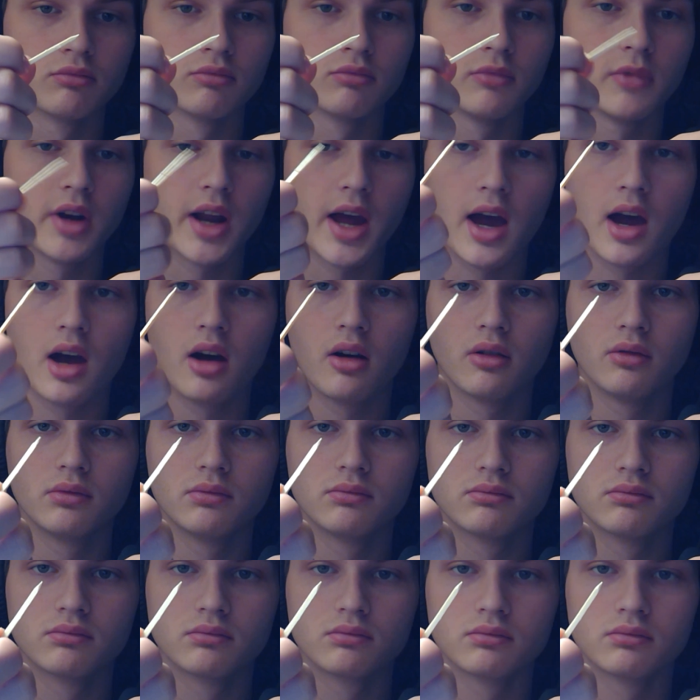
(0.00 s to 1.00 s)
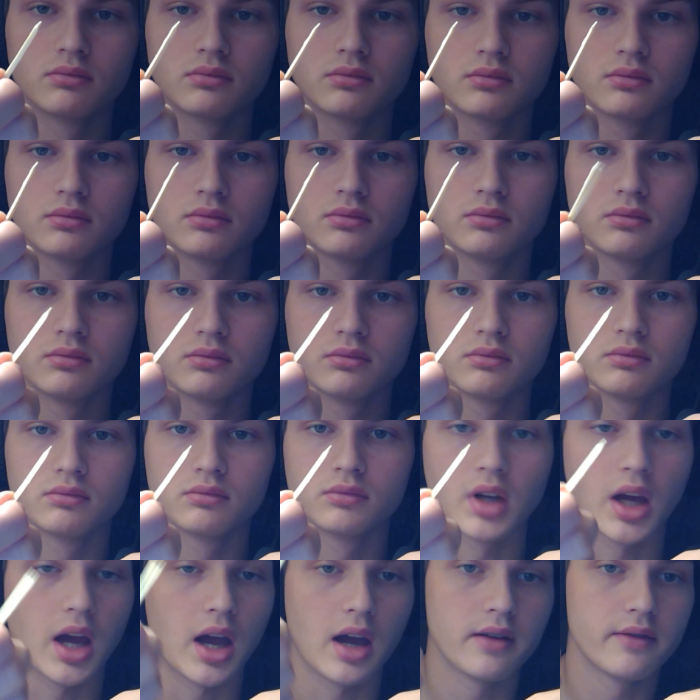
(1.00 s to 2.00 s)
Now,
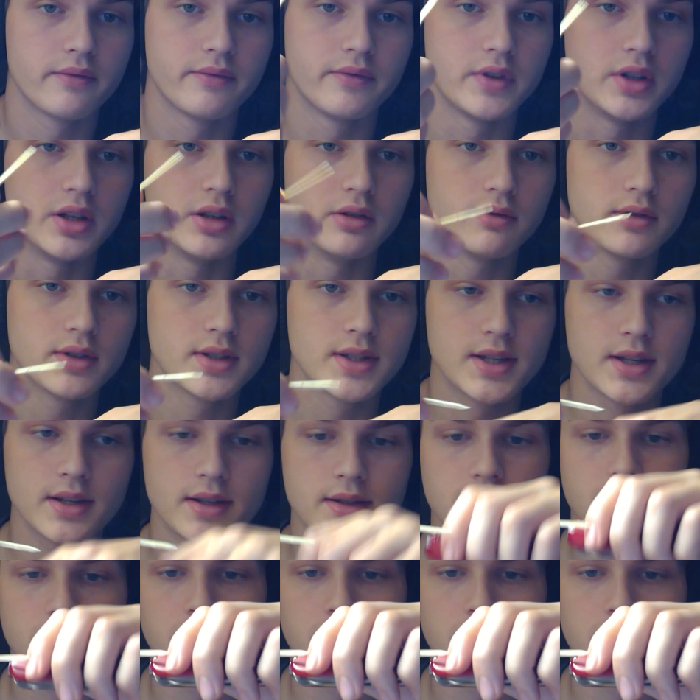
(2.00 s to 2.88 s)
I've used this